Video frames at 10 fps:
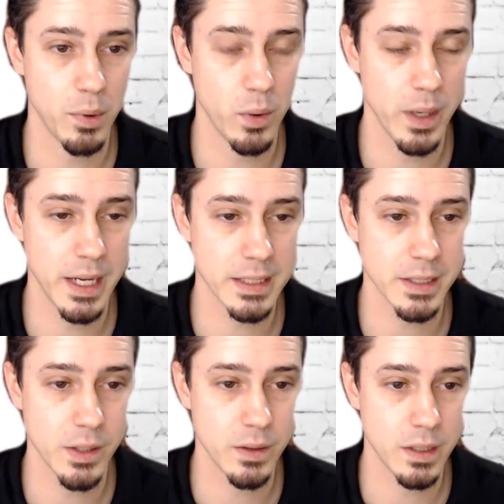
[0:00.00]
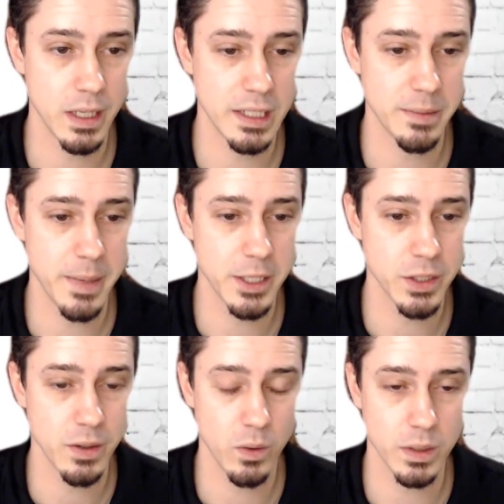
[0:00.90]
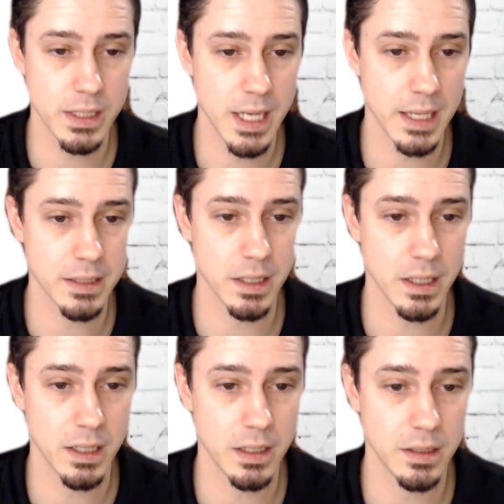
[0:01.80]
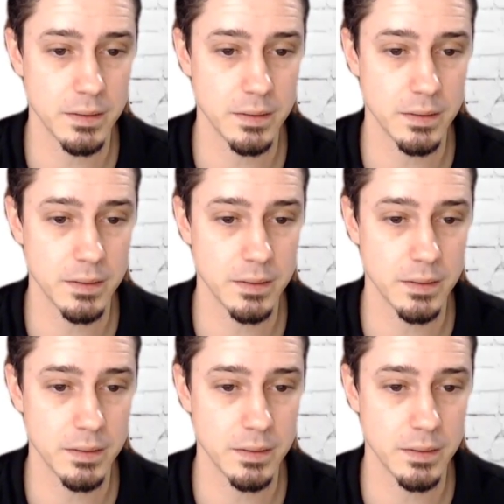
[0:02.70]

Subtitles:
Deploy and execute the date dimension only takes